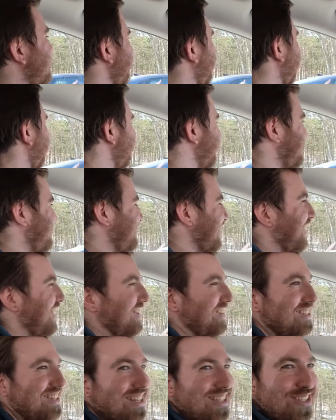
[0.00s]
Dogs. Oh,
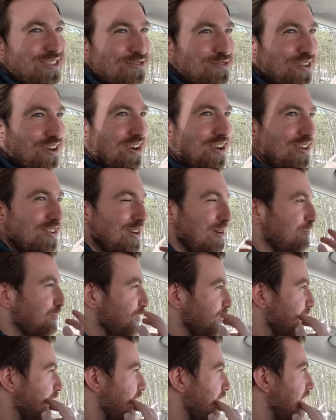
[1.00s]
dogs. That's a fair
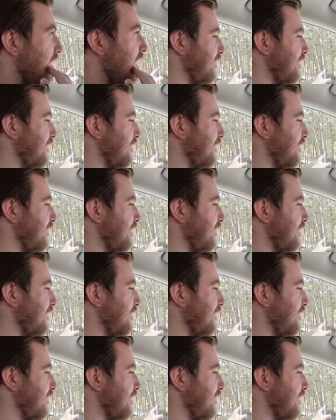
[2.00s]
interruption.